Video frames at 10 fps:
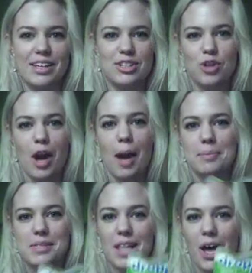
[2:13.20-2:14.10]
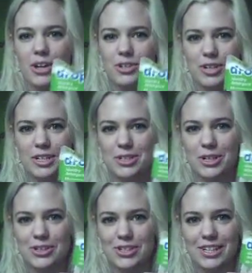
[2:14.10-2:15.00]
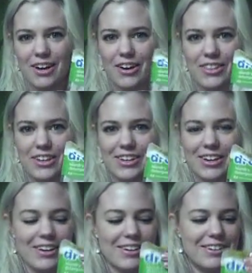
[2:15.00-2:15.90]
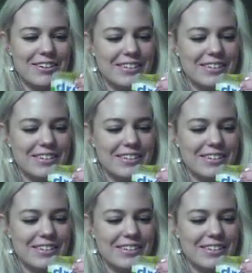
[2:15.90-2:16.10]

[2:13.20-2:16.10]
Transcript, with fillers: Dropps laundry detergent on the go.